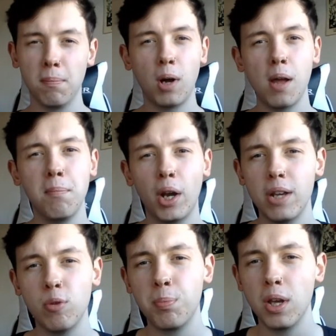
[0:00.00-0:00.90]
My
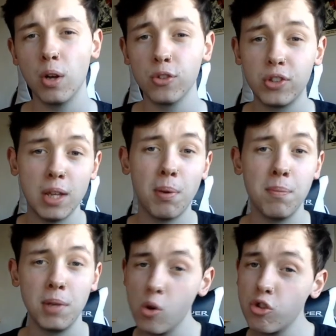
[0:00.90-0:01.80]
money would be on Stipe
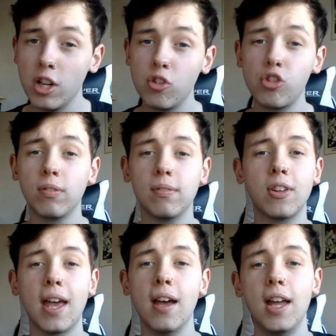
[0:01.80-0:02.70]
Miocic
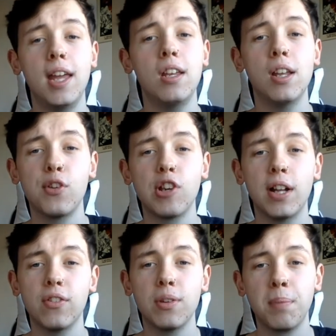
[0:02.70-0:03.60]
to get another
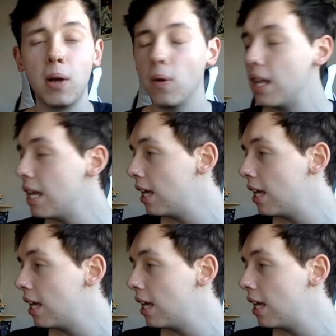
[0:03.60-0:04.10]
chance at belt.